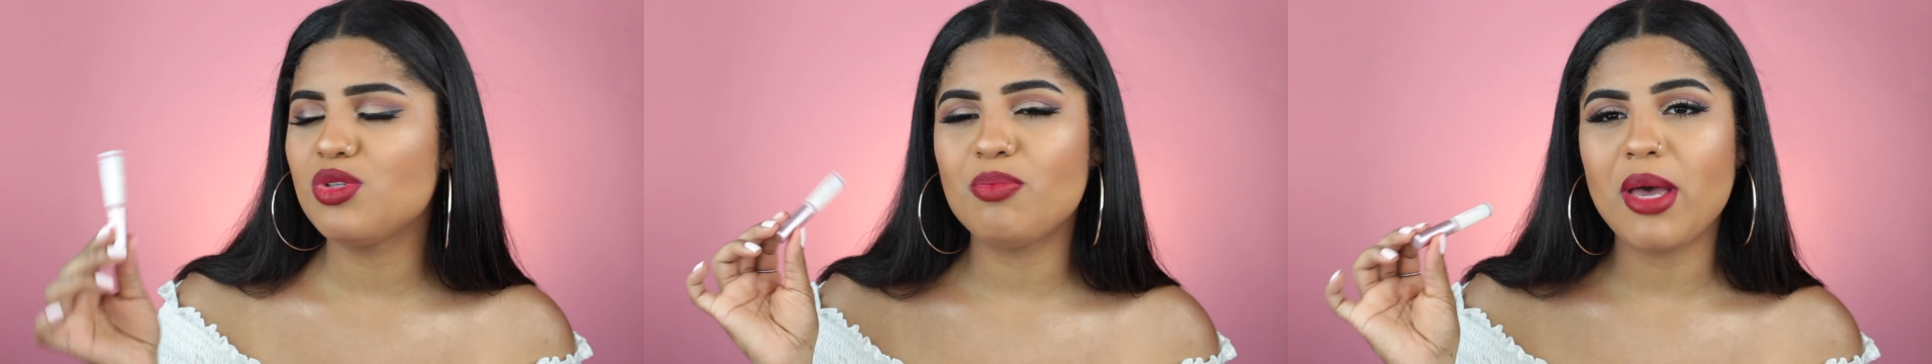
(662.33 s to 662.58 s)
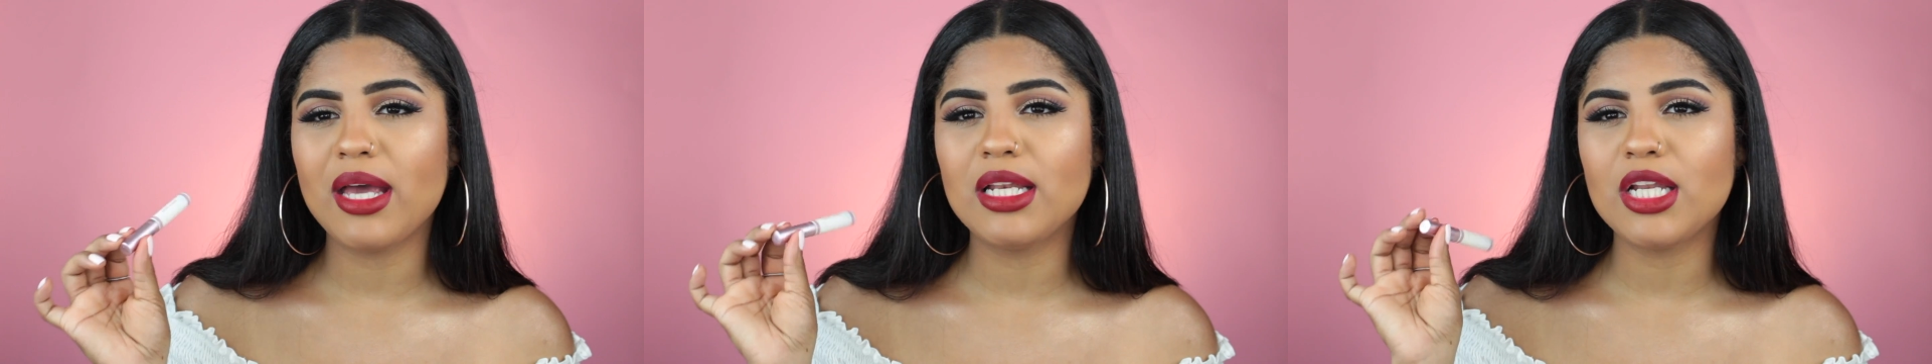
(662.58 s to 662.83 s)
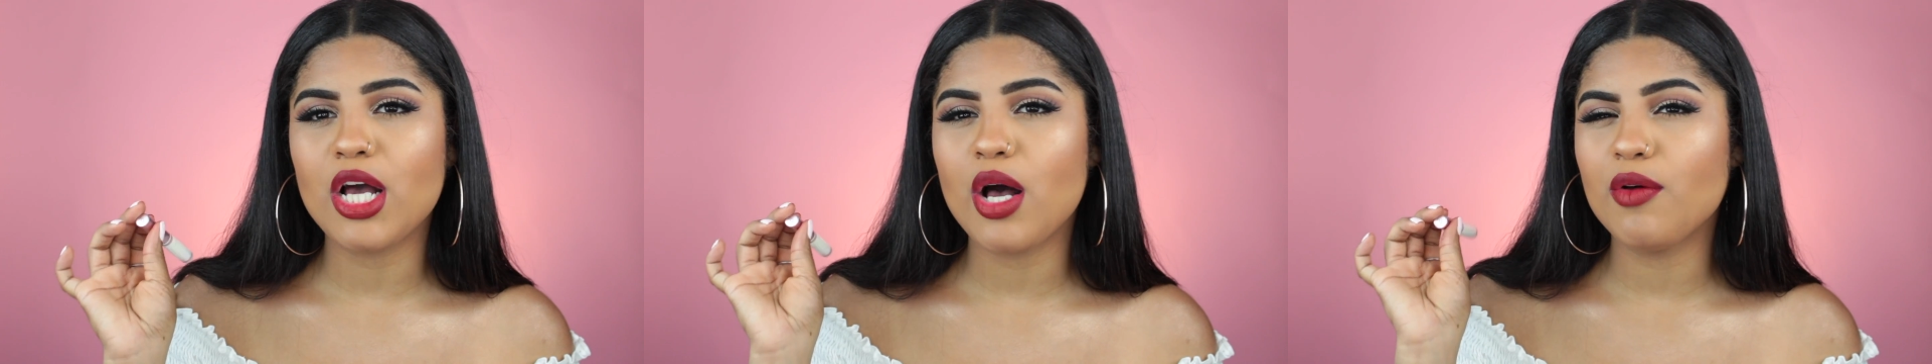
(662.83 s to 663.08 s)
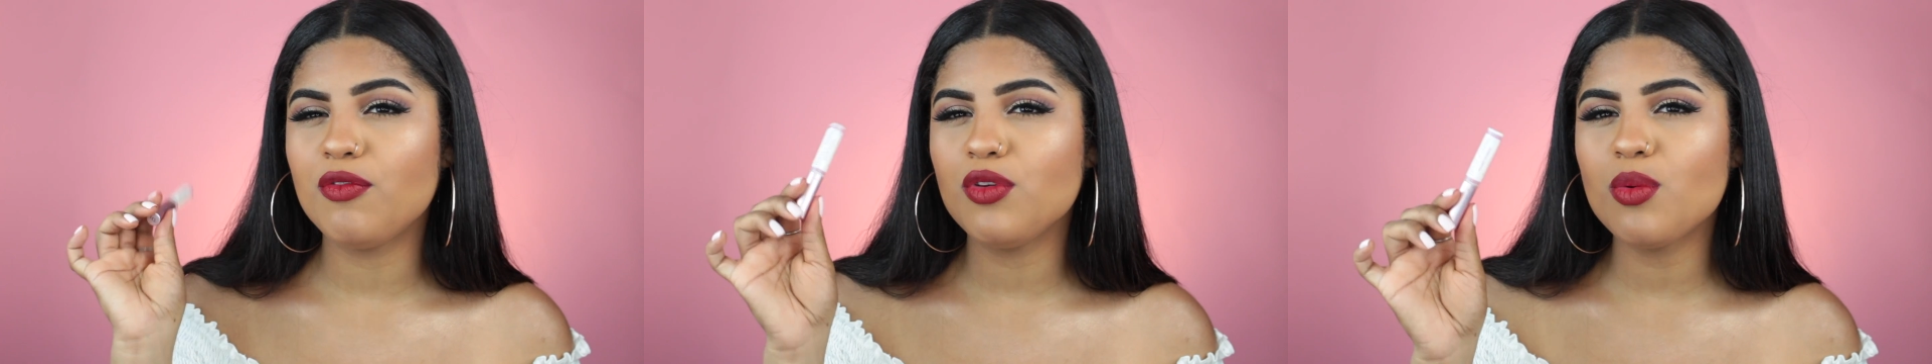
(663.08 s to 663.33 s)
spend
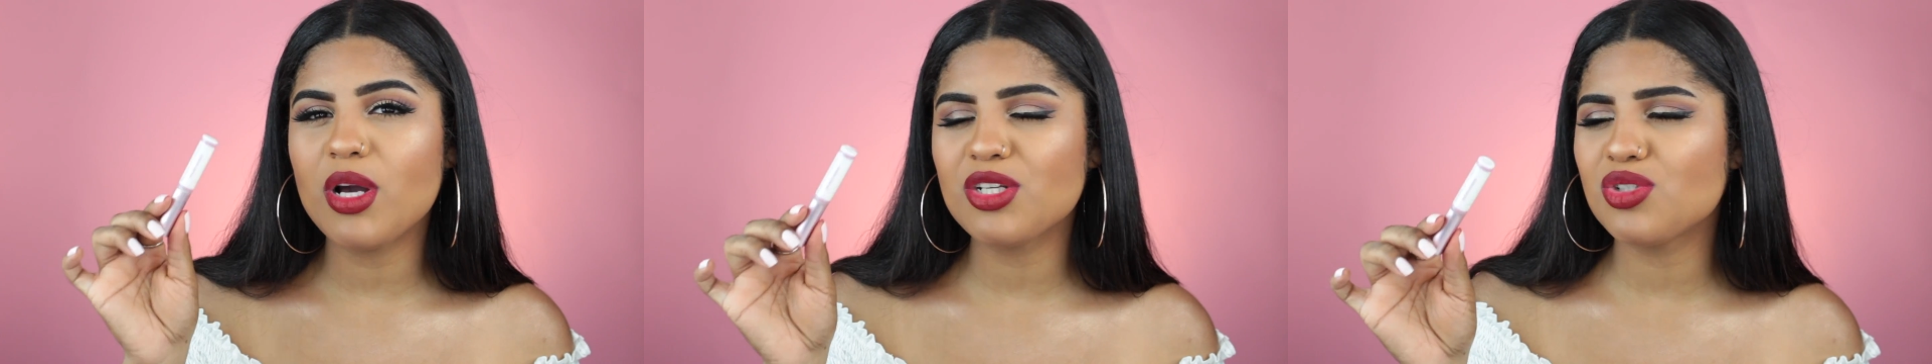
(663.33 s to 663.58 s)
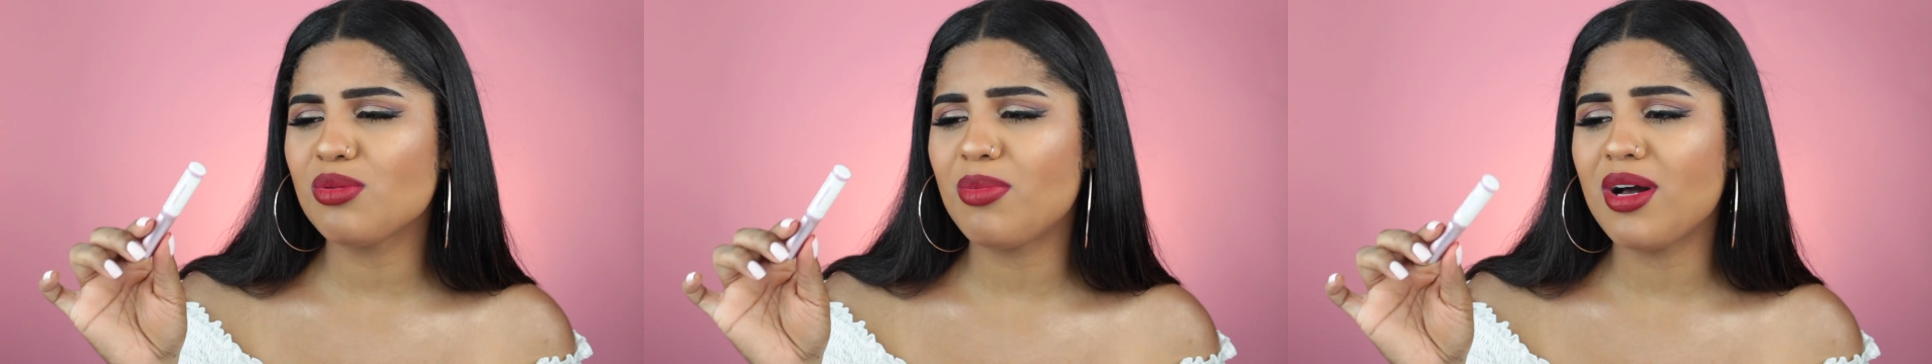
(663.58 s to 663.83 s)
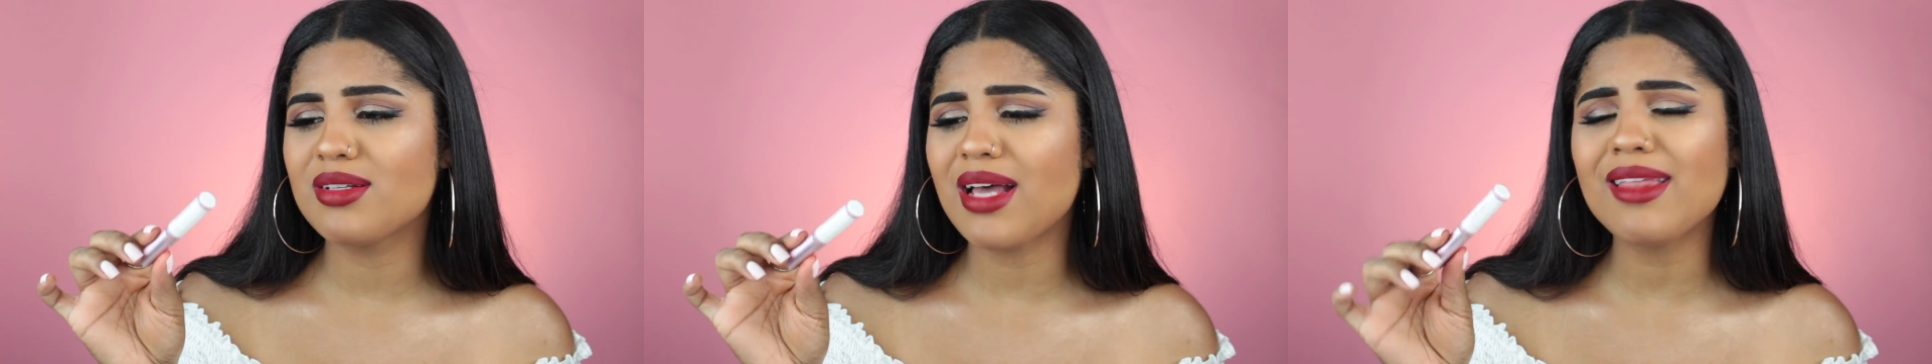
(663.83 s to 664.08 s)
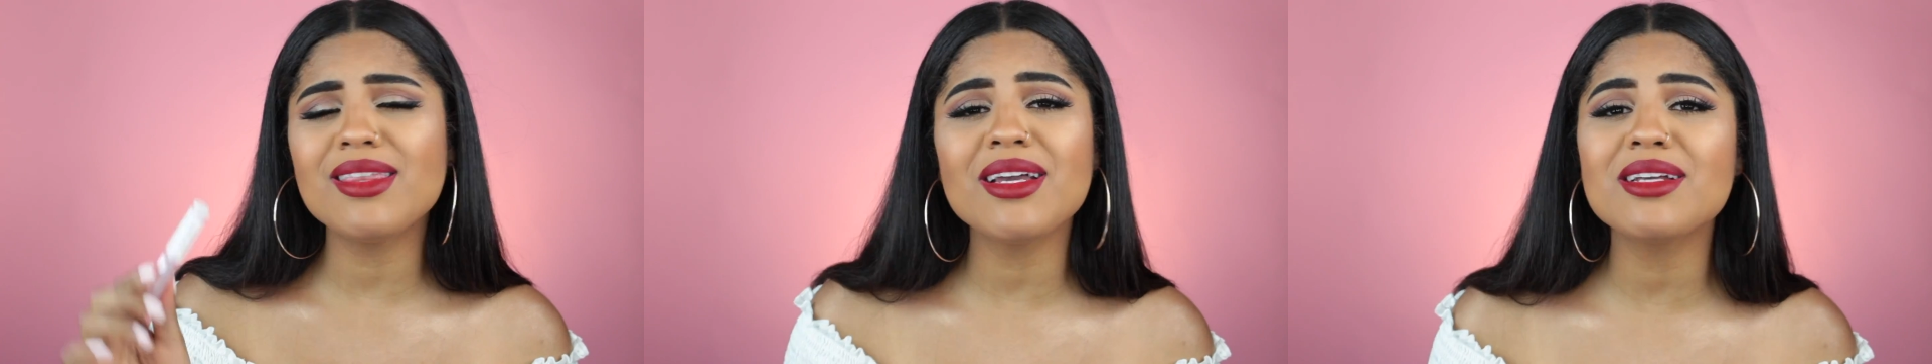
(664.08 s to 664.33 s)
a few extra bucks.
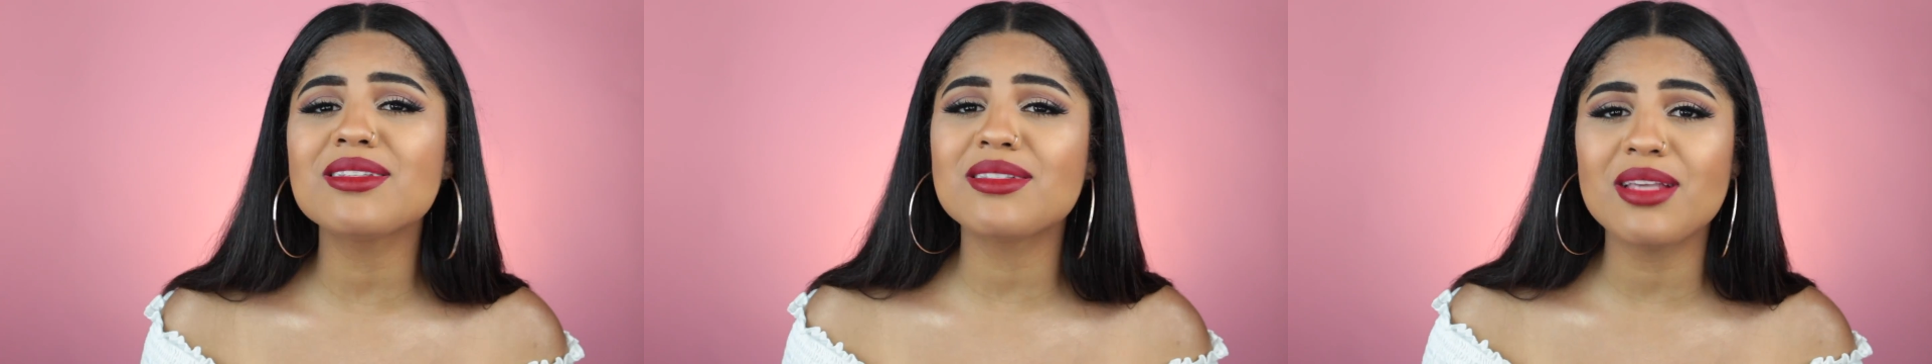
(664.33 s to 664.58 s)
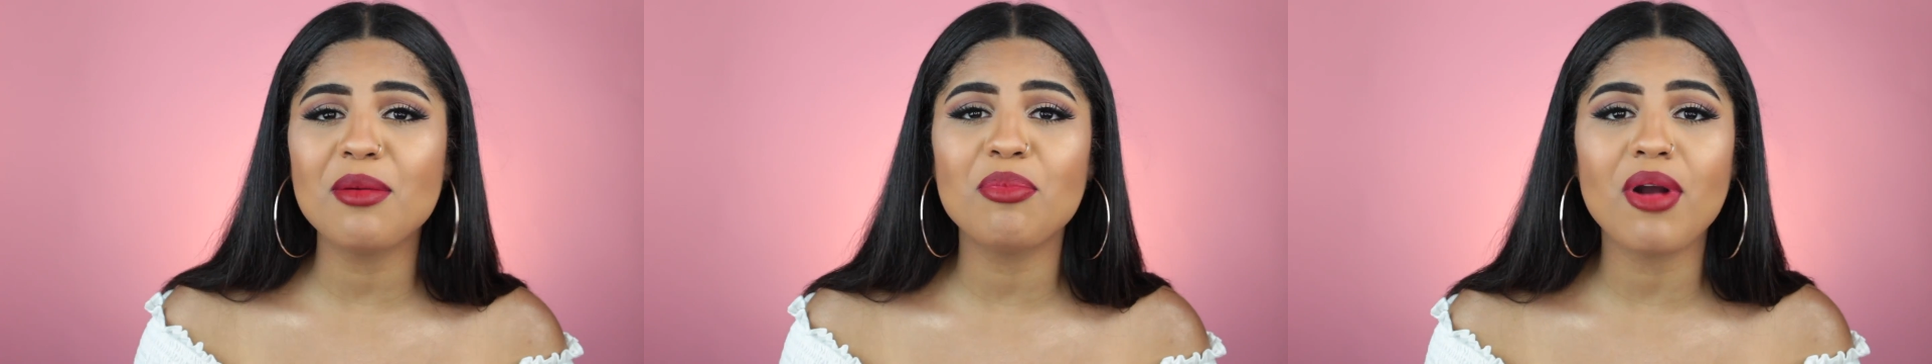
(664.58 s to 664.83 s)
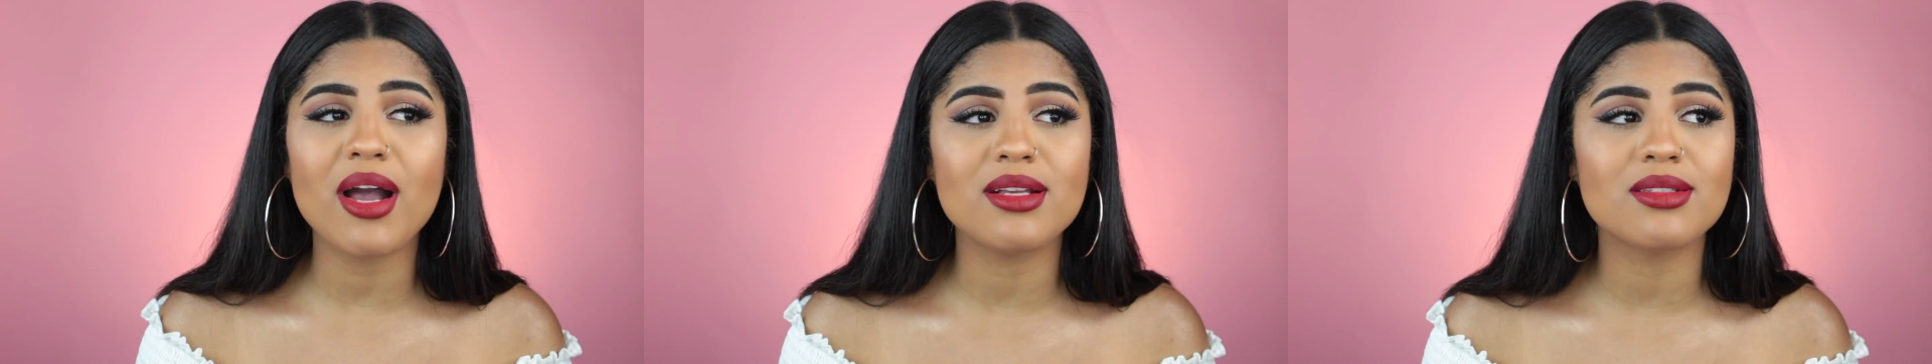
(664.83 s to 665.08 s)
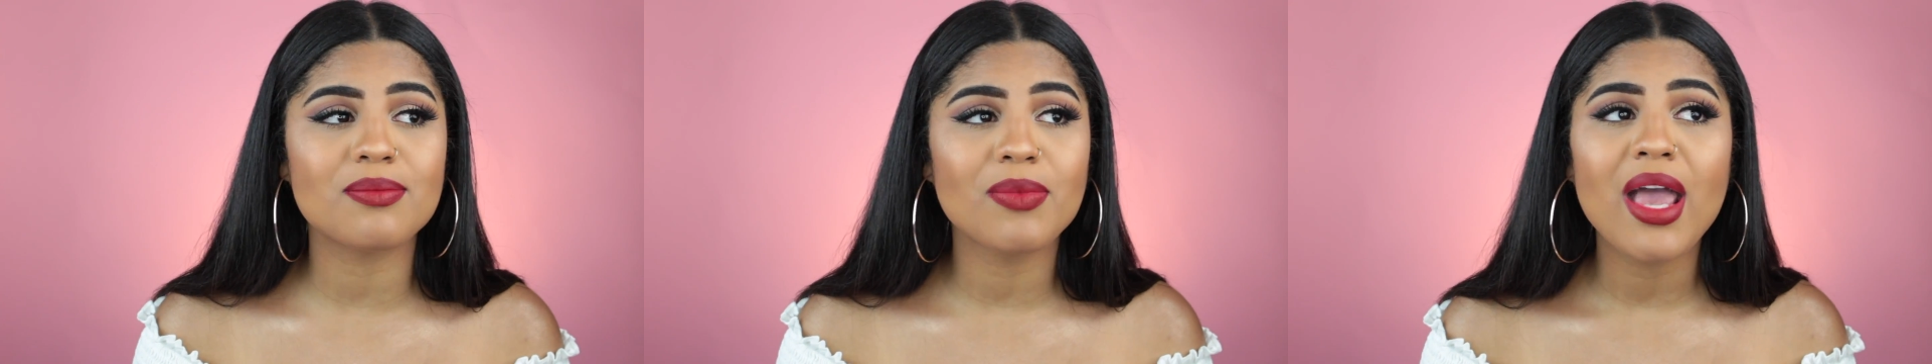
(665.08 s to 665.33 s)
I think it's the same
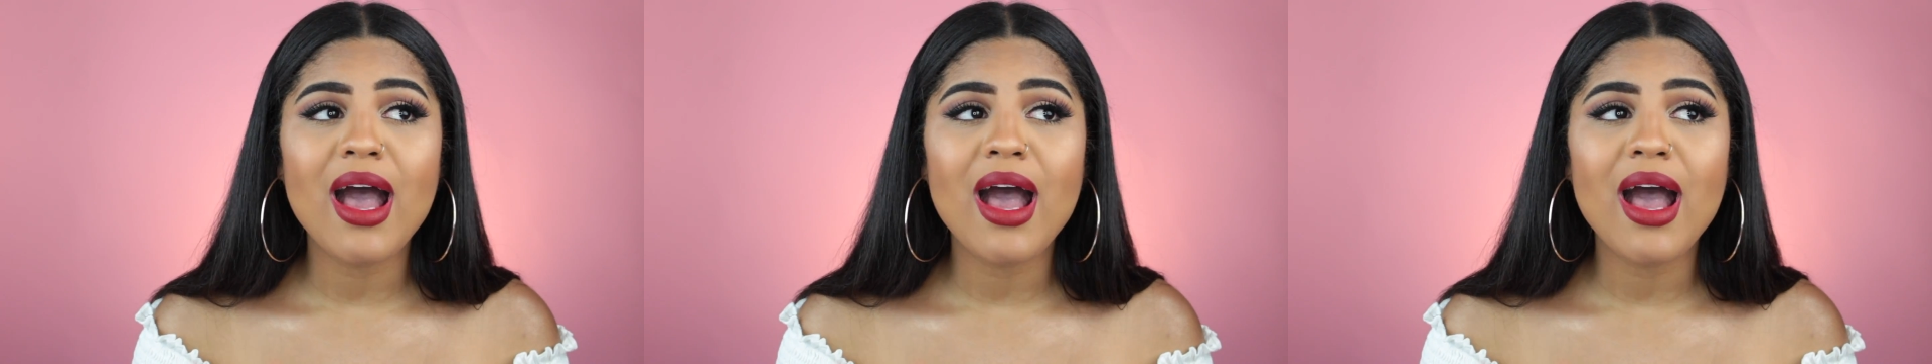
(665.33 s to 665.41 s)
price.